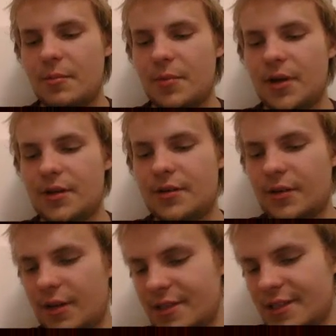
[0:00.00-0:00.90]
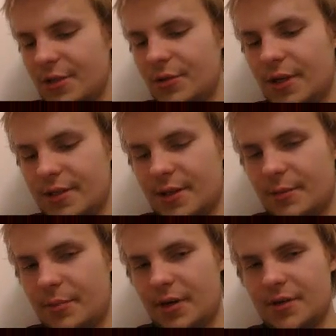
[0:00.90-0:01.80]
But let's look at
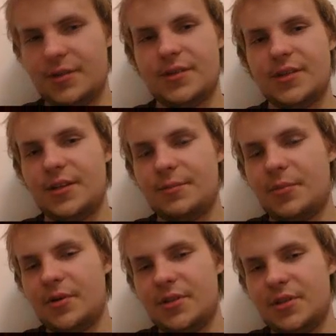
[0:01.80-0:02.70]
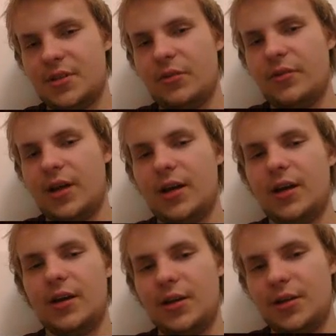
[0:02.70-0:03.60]
some parses that parse the slow
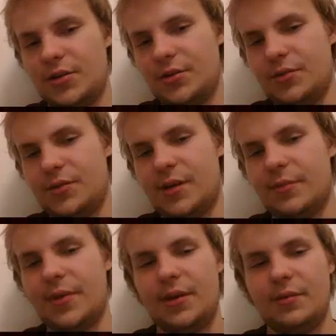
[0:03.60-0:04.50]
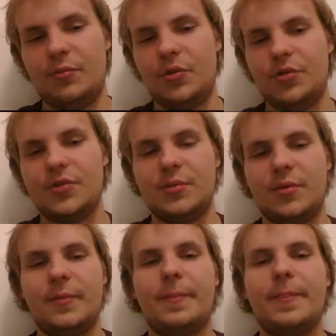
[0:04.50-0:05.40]
log into something more usable.